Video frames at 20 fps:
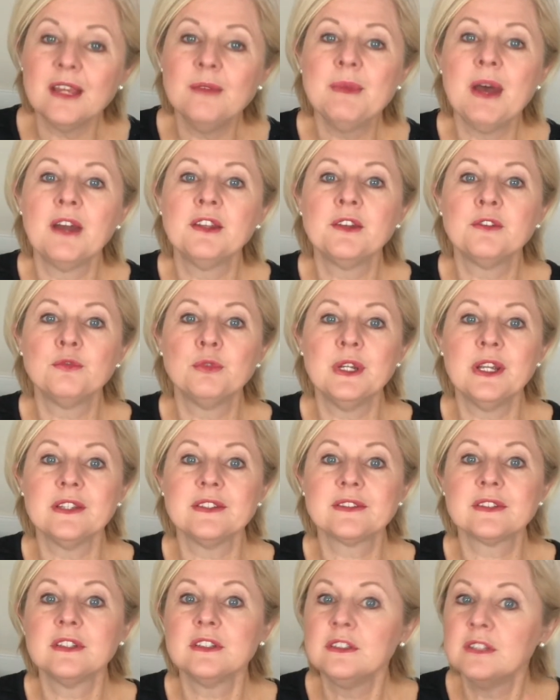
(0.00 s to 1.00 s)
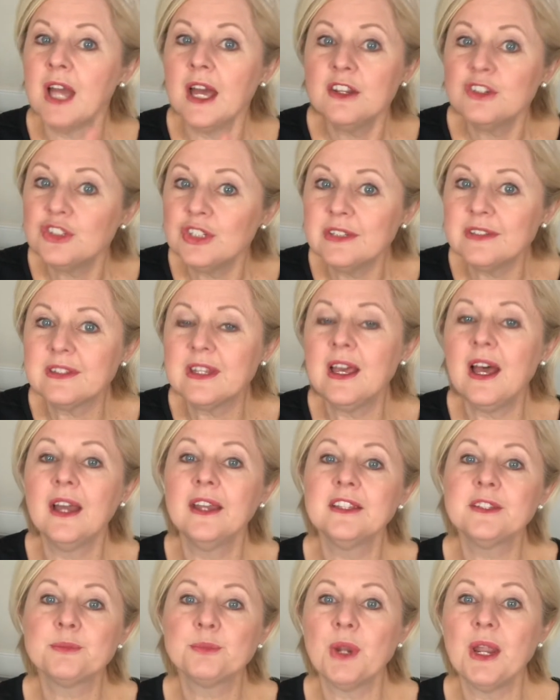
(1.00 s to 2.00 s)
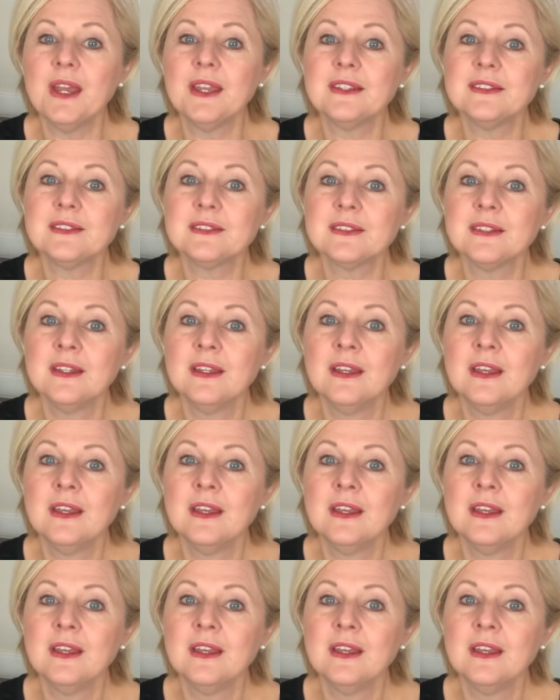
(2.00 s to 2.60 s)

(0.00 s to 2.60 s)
amount of risk, not just the highest price.